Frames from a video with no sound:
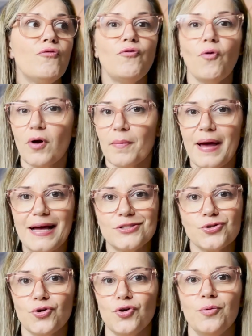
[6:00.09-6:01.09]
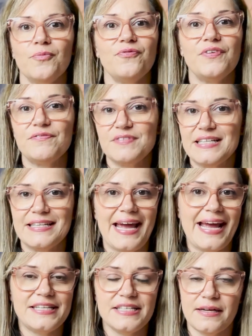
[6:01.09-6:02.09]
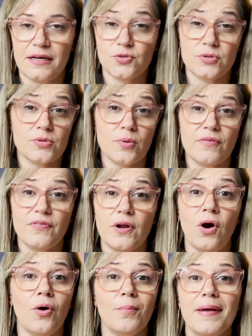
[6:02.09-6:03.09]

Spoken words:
4-bedroom, 1,500 to 1,800 square home,